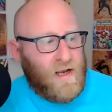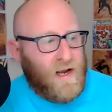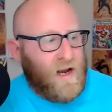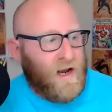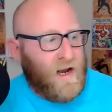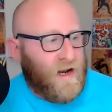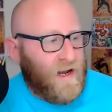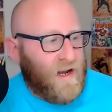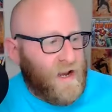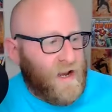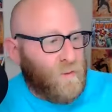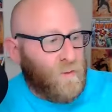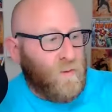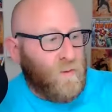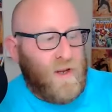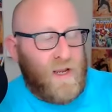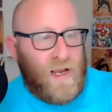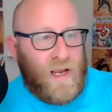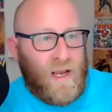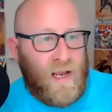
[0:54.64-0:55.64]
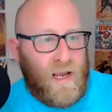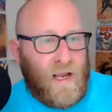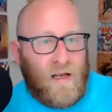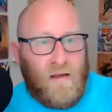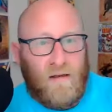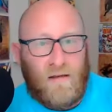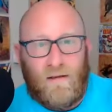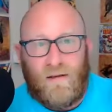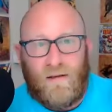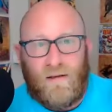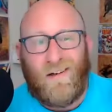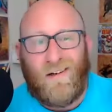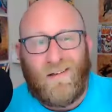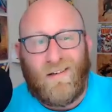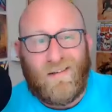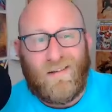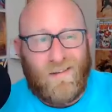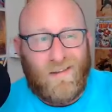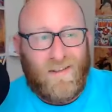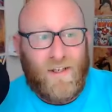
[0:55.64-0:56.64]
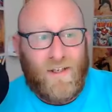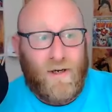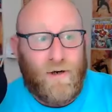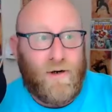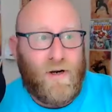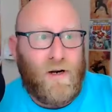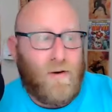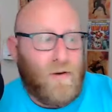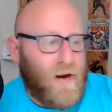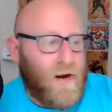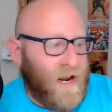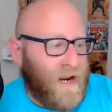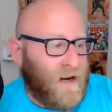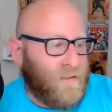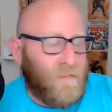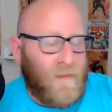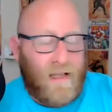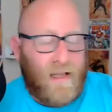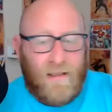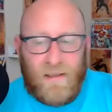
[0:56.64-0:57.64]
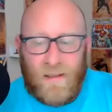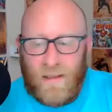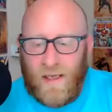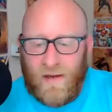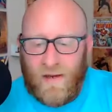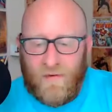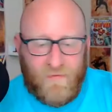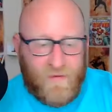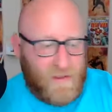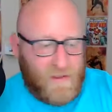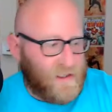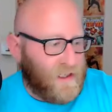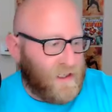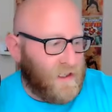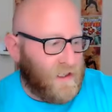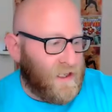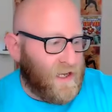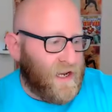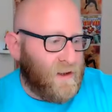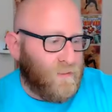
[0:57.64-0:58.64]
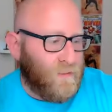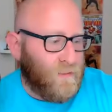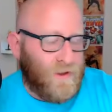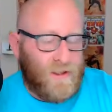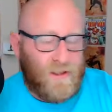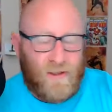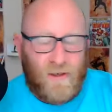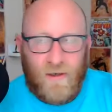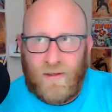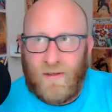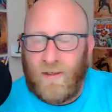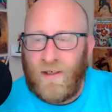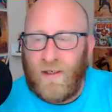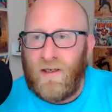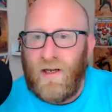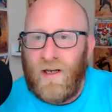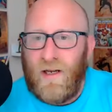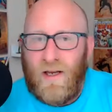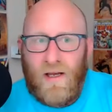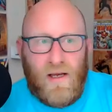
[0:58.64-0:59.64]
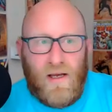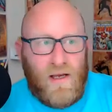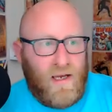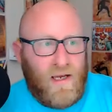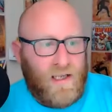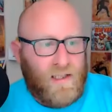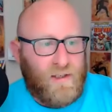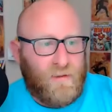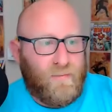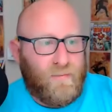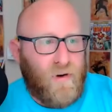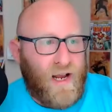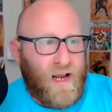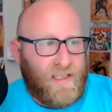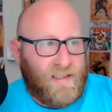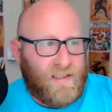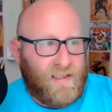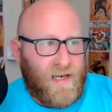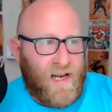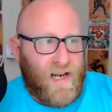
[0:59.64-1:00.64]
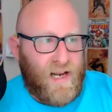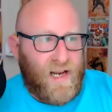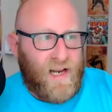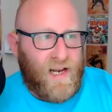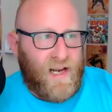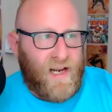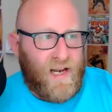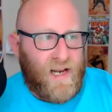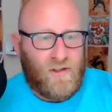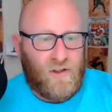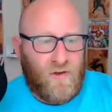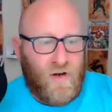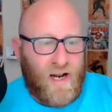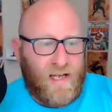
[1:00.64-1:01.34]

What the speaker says: and we start to deteriorate mentally and physically, and we start to get depressed and anxious